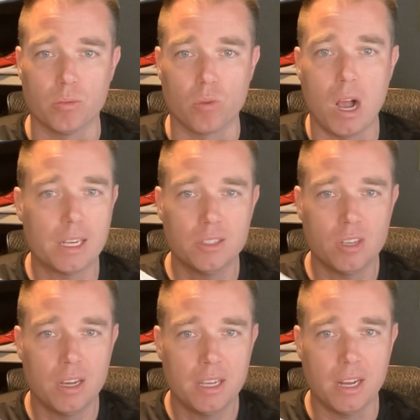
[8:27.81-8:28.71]
rockets
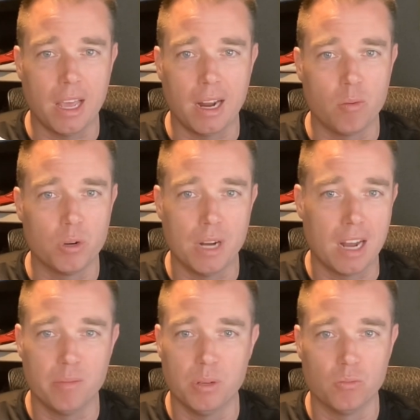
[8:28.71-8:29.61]
on it and I would not
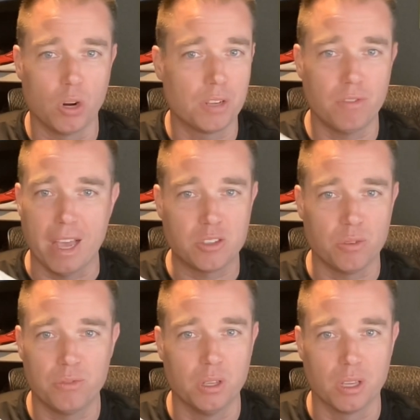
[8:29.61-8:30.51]
have been running faster
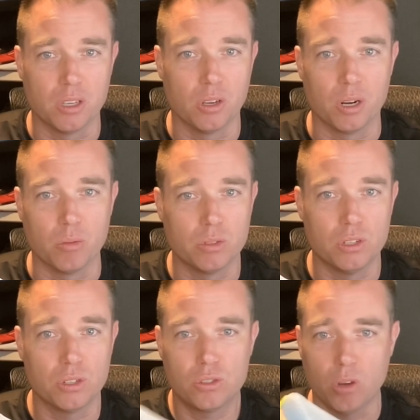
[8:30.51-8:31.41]
feeling good. It was
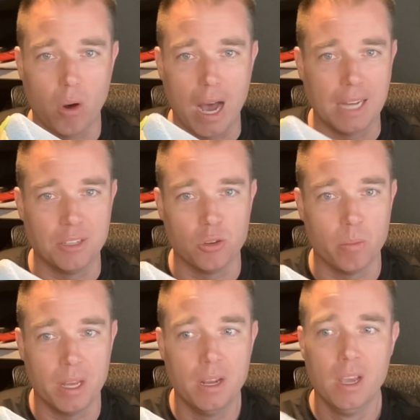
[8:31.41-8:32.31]
just so hot and
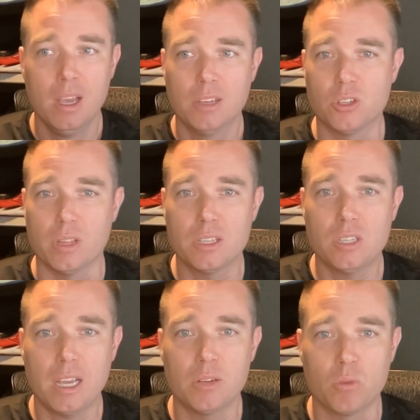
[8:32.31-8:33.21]
humid. So that
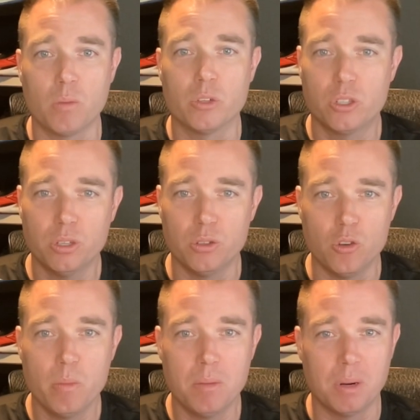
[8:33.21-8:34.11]
second run was still
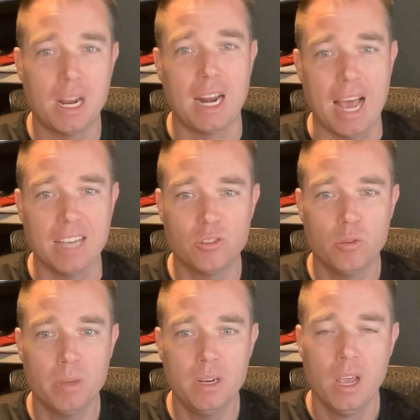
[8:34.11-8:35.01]
humid, but not as
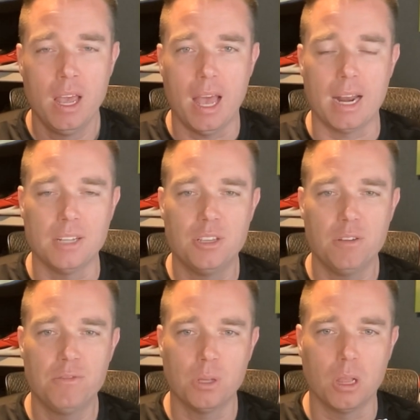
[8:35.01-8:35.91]
humid, and I did
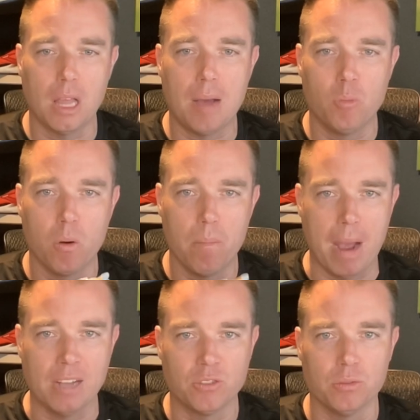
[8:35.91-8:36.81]
feel a lot more
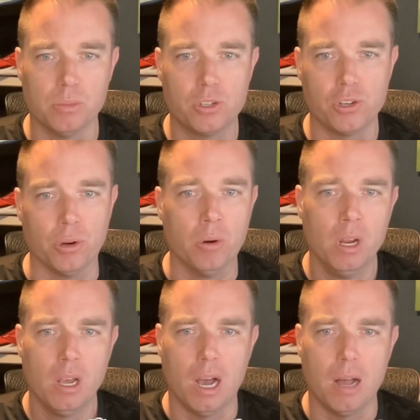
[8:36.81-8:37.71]
bounce from the shoe.
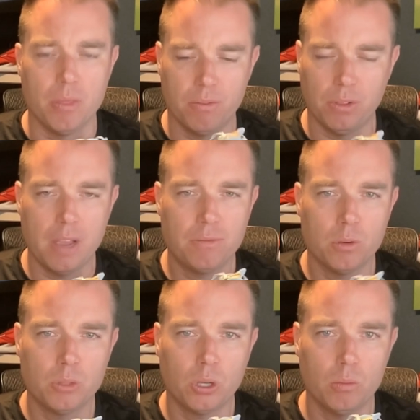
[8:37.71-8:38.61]
The Flight
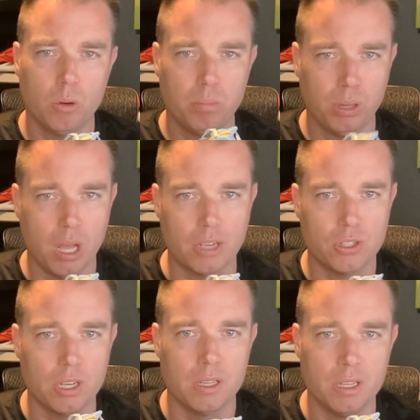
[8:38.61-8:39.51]
Foam Turbo Plus
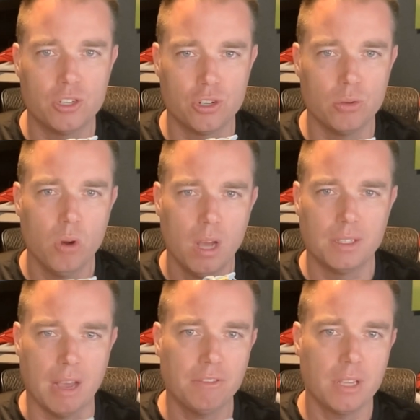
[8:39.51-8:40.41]
in this shoe
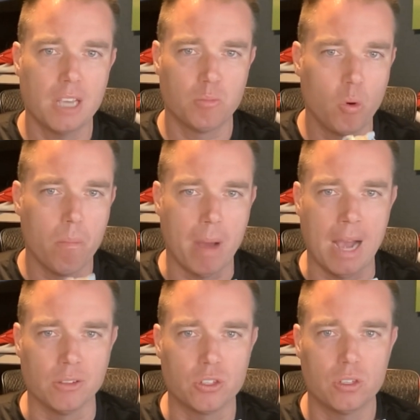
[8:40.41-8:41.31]
definitely has more
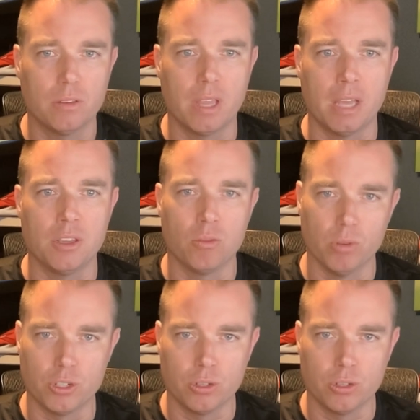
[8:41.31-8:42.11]
bounce than the original